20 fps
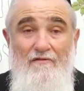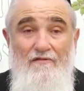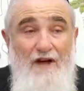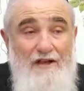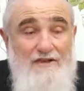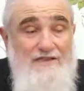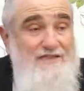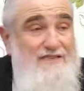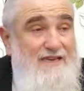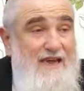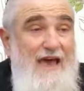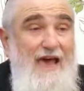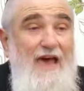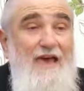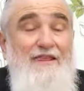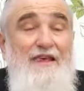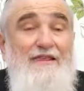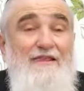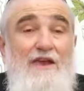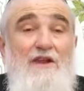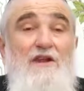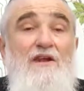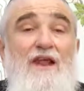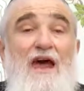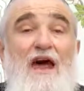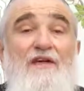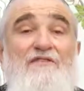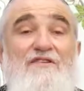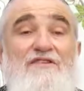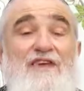Felt sad that they didn't
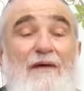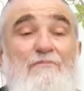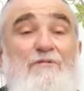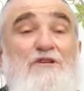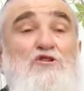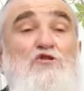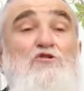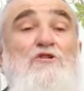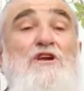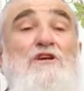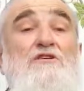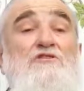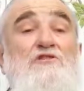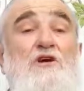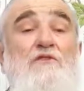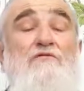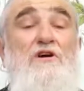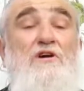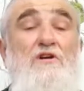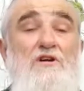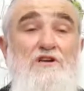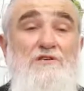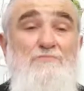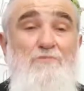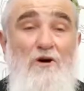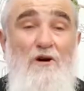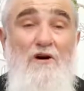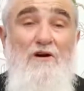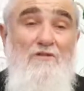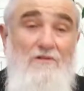have this opportunity to serve a Kodesh
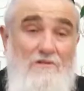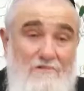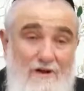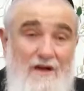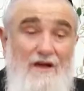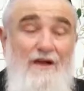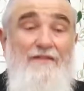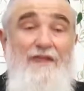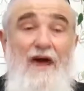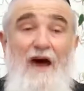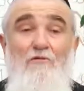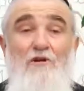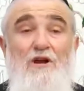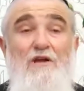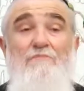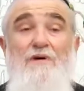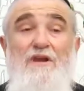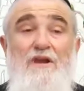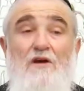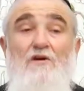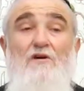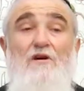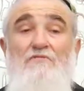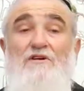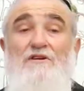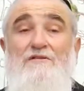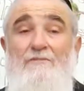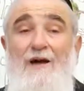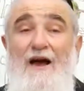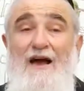Baruch Hu. That would have been a good
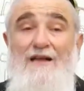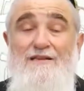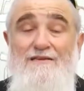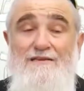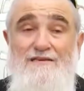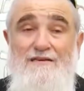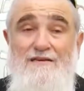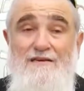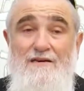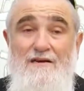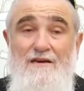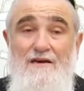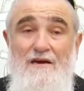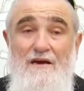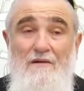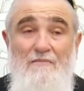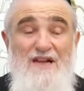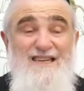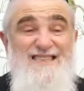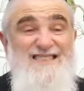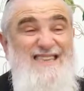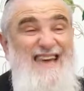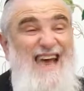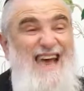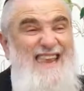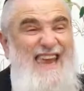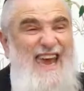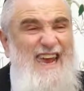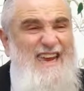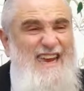response. But
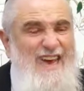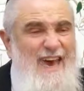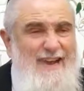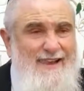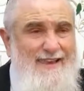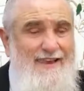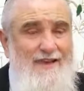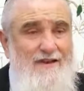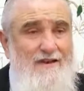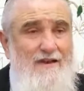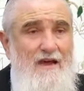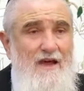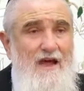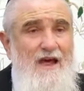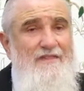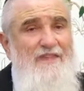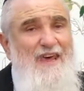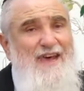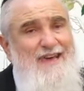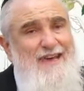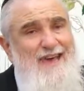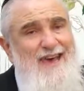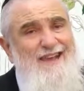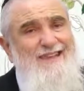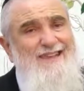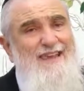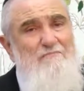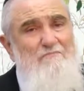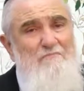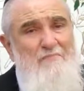instead, they kicked it. They
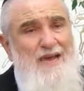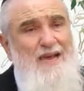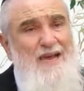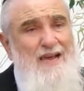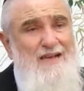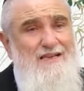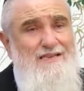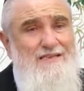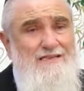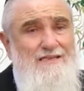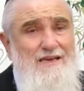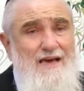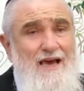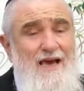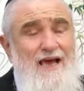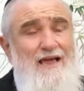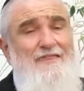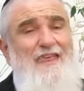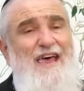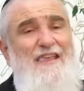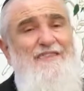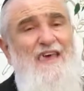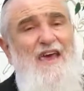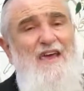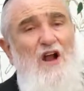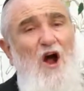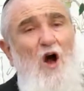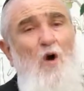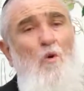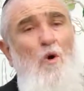kicked it means that they
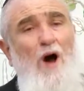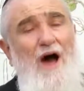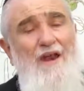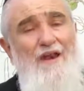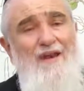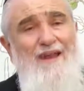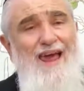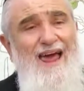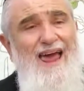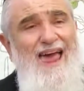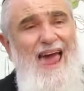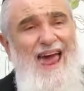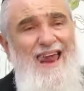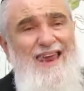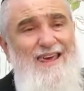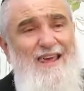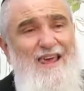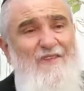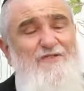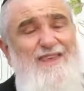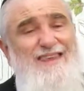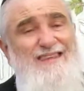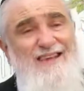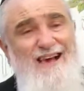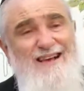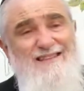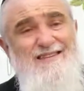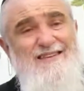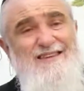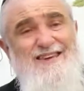don't want any, if it
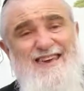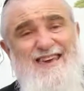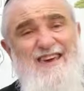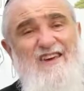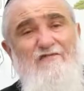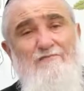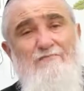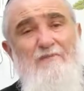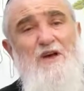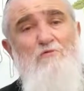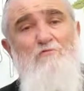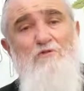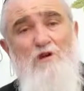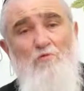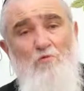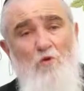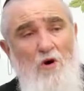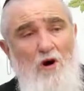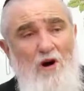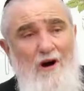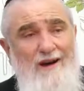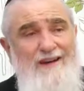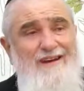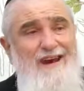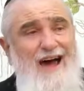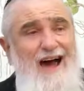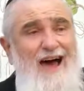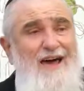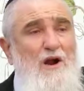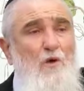doesn't give me reward,
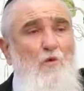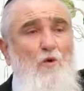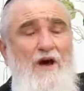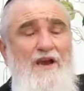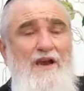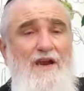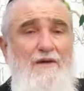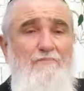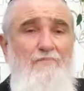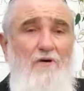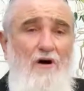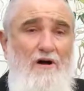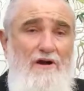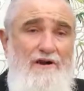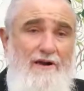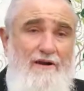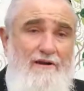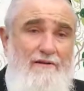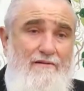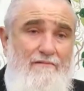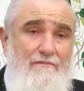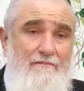I don't want any part in it.